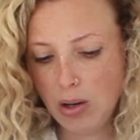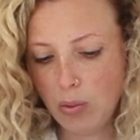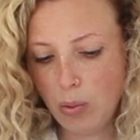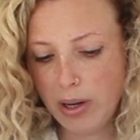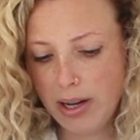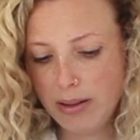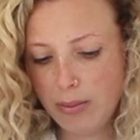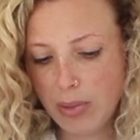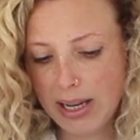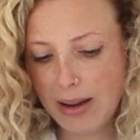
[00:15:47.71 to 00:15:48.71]

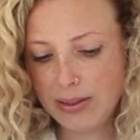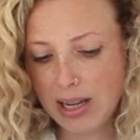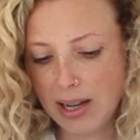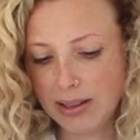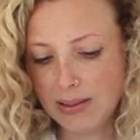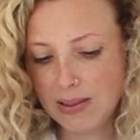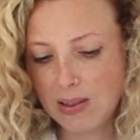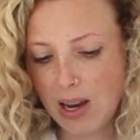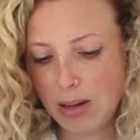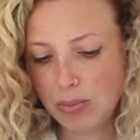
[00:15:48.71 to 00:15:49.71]
with my left hand at the
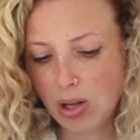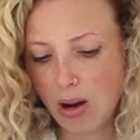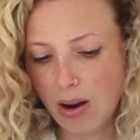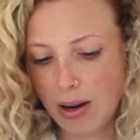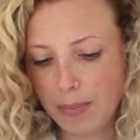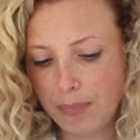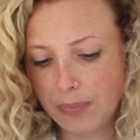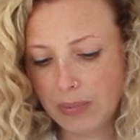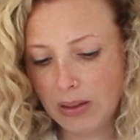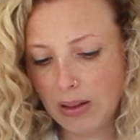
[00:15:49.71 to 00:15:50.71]
same time.
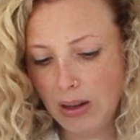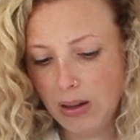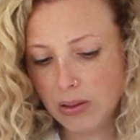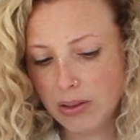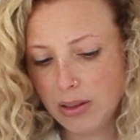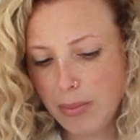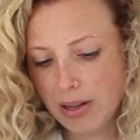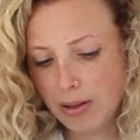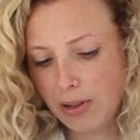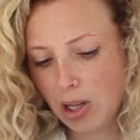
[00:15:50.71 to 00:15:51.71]
It doesn't
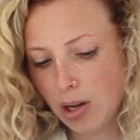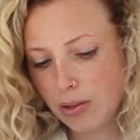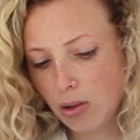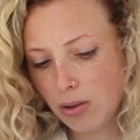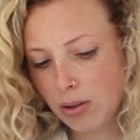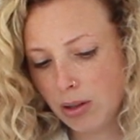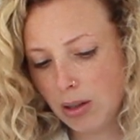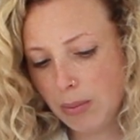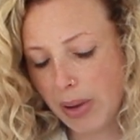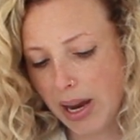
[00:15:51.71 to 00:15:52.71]
matter if it goes on
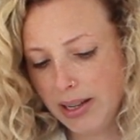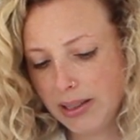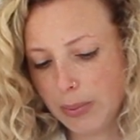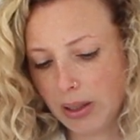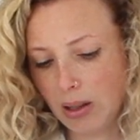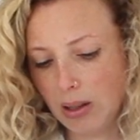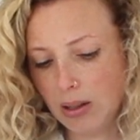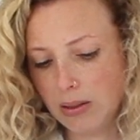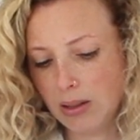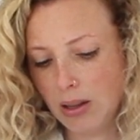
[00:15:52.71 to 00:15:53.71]
the base
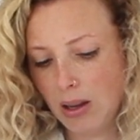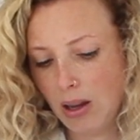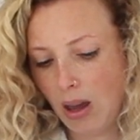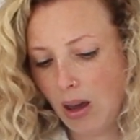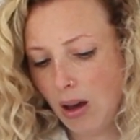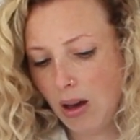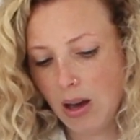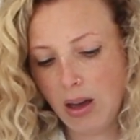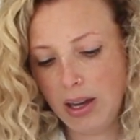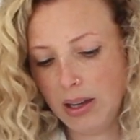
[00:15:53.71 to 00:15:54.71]
because
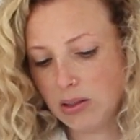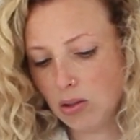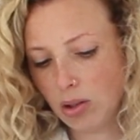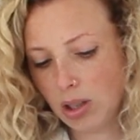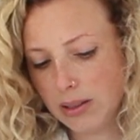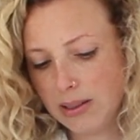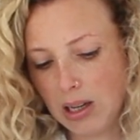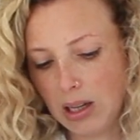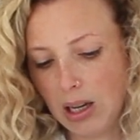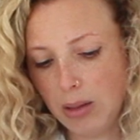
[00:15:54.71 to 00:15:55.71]
it's not going to
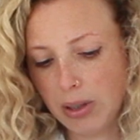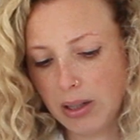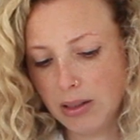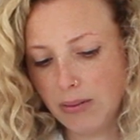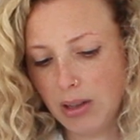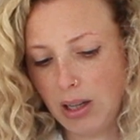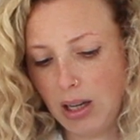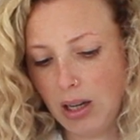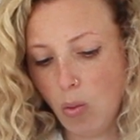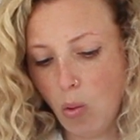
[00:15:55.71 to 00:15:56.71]
sink in because of
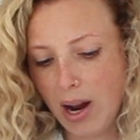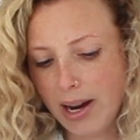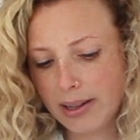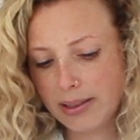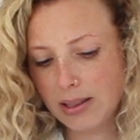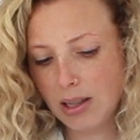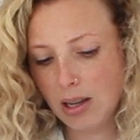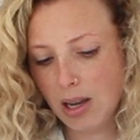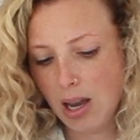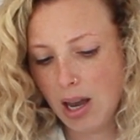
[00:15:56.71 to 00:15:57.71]
the wax.
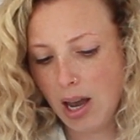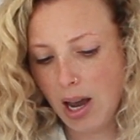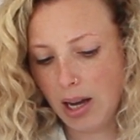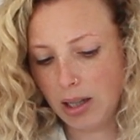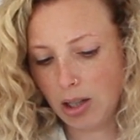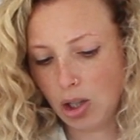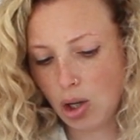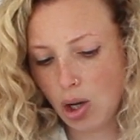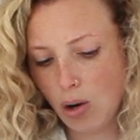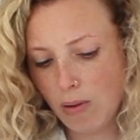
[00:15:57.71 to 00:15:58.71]
And I'm going to
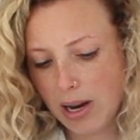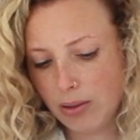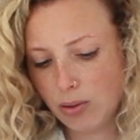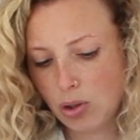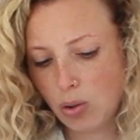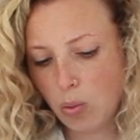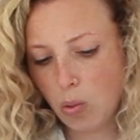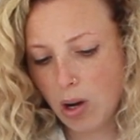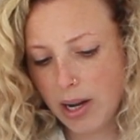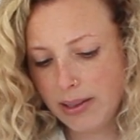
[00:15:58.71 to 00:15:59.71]
go around
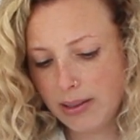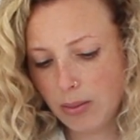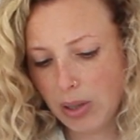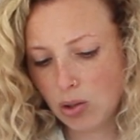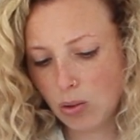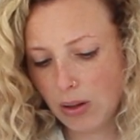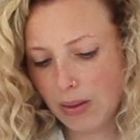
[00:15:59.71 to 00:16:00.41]
twice to make sure that